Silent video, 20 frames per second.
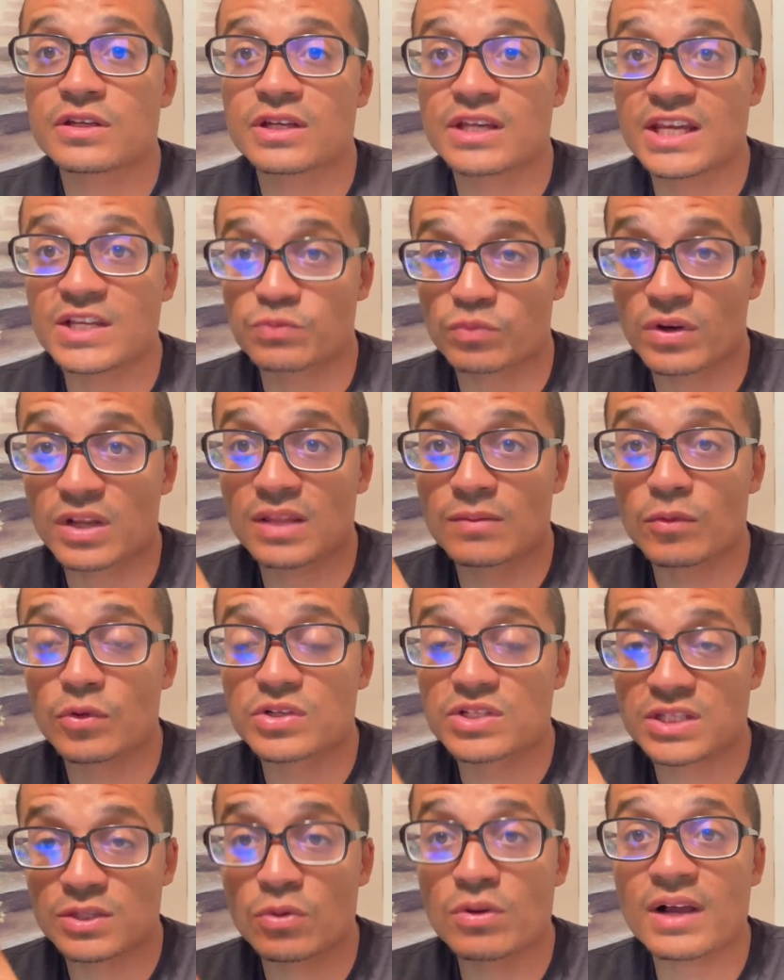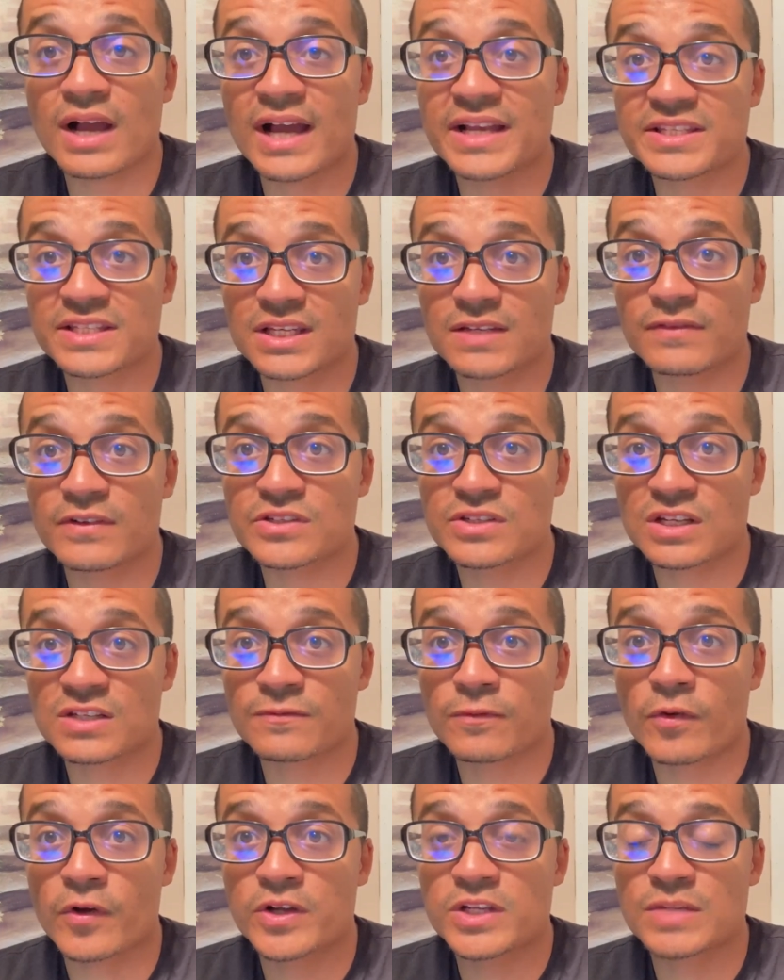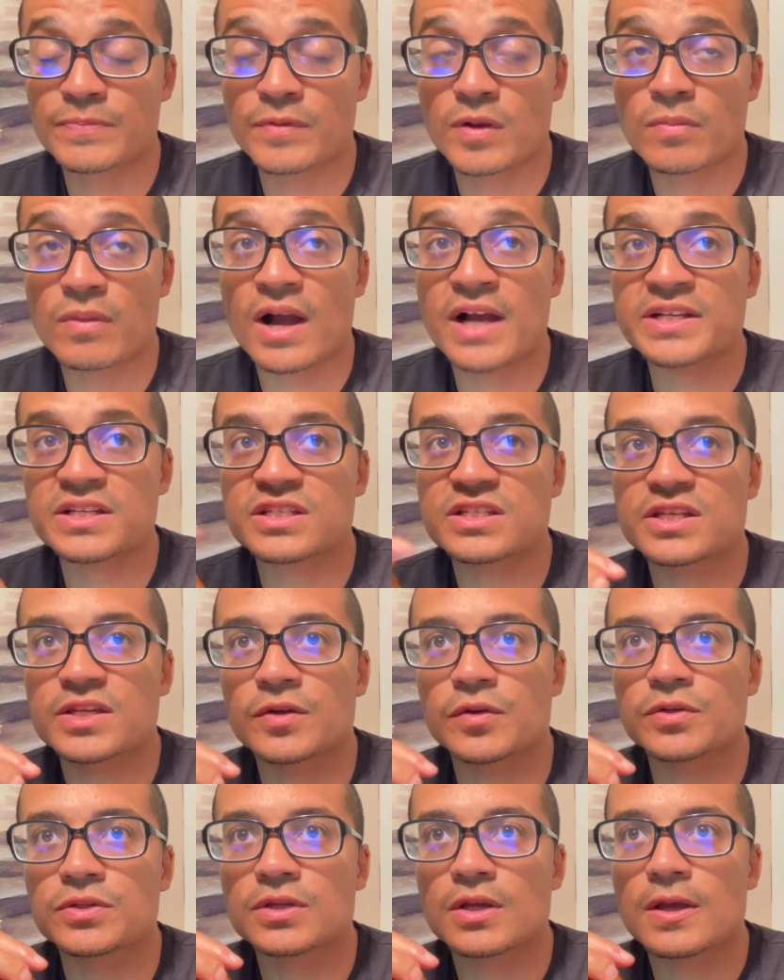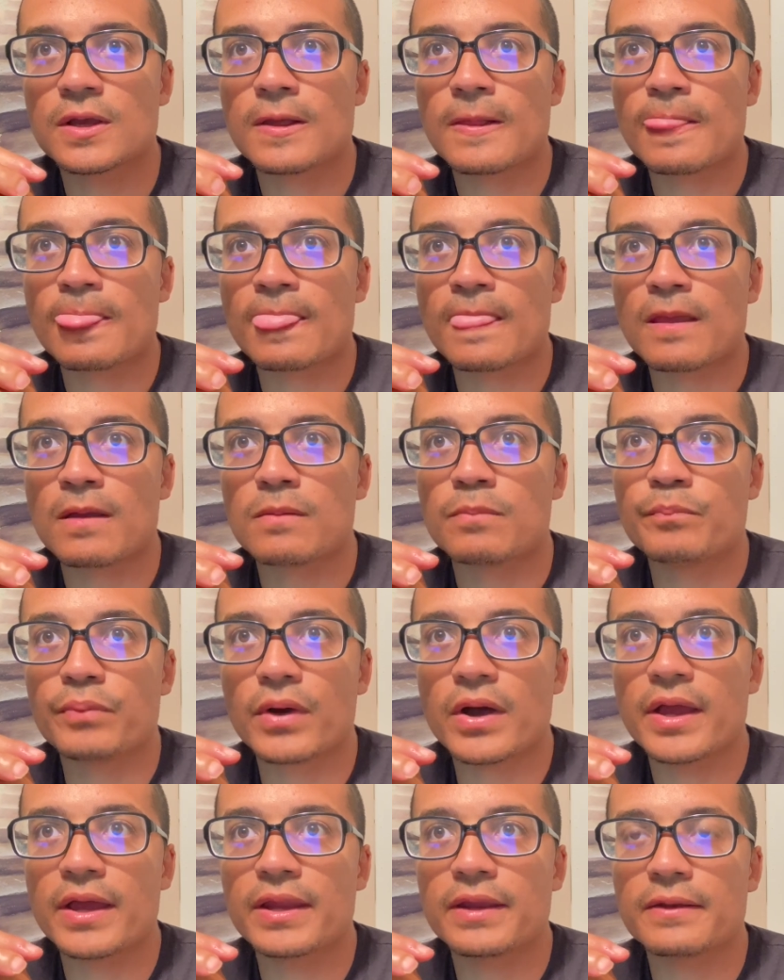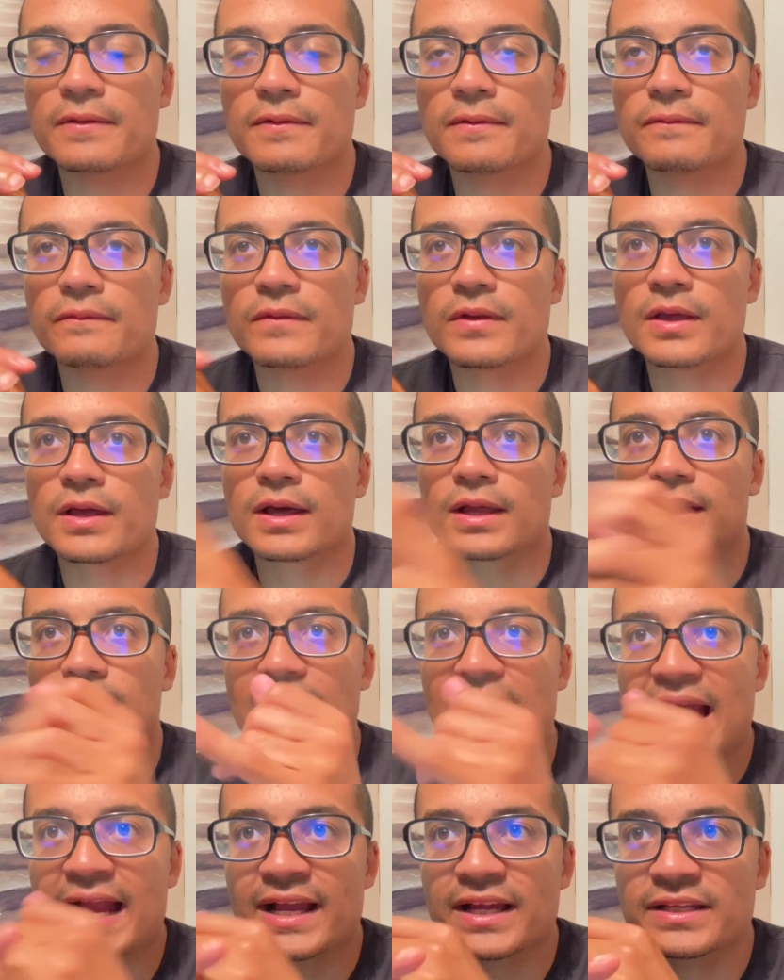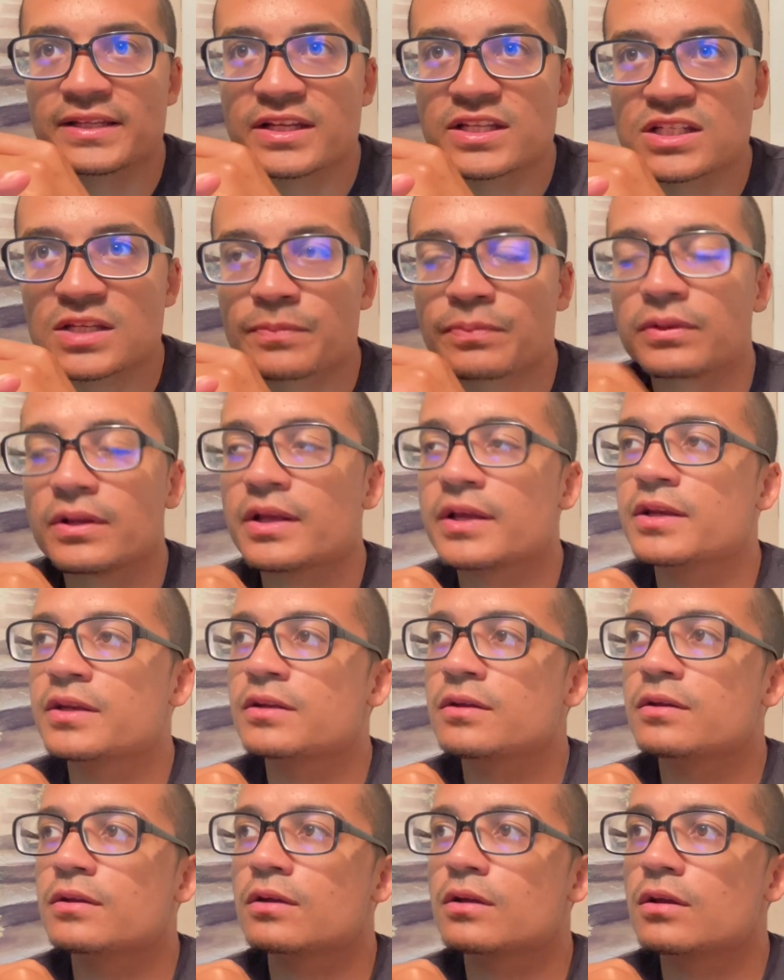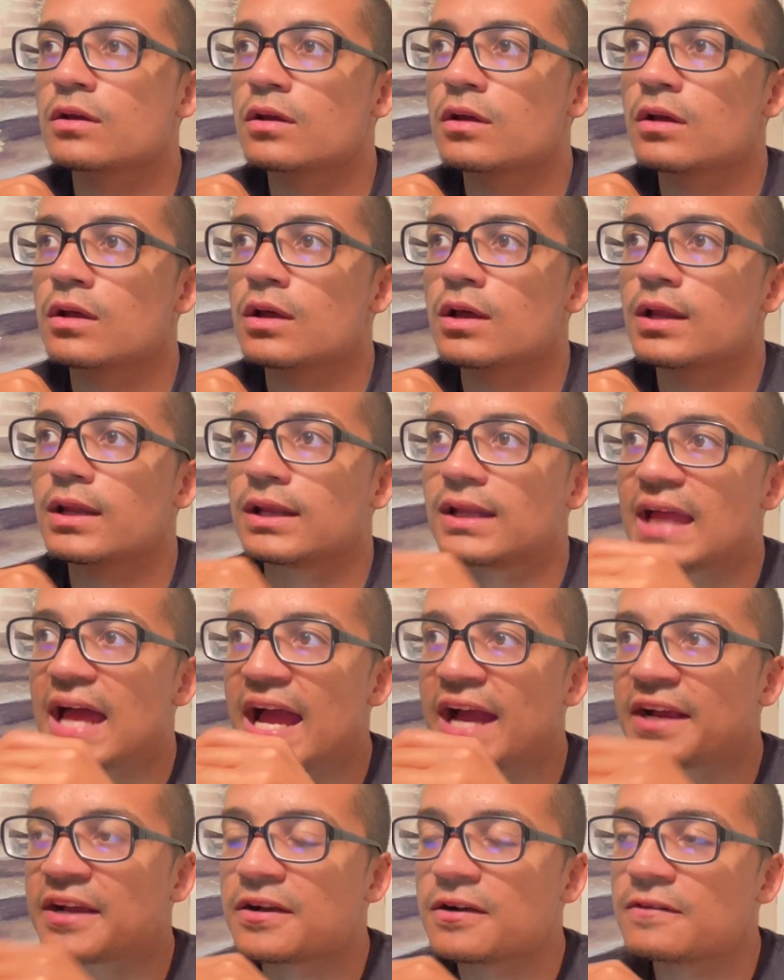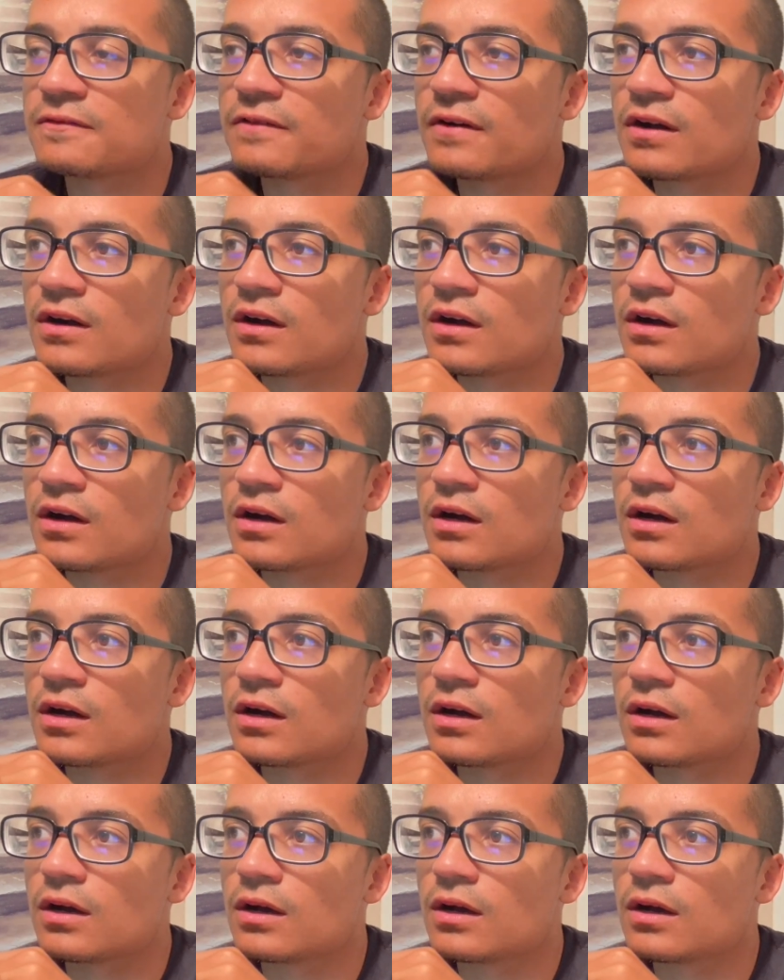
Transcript: He's one of the most skilled guys in the division as far as his pure boxing skills, but lack of discipline, and not to